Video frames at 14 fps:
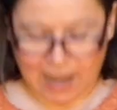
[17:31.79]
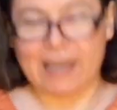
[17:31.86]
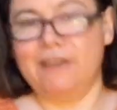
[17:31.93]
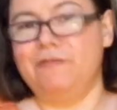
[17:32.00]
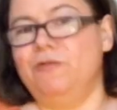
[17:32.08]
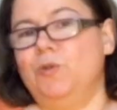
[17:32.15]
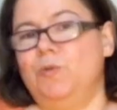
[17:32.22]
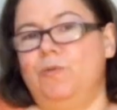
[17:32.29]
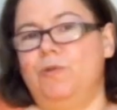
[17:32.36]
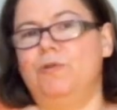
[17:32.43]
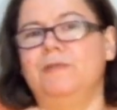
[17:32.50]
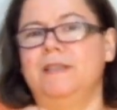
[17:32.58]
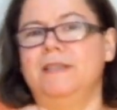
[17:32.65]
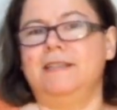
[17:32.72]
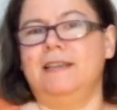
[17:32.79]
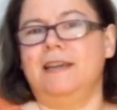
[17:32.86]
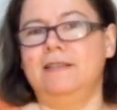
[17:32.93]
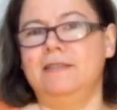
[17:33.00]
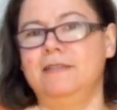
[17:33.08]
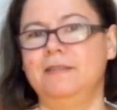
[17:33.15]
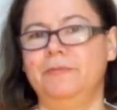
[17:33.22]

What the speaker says: I have not worn this yet,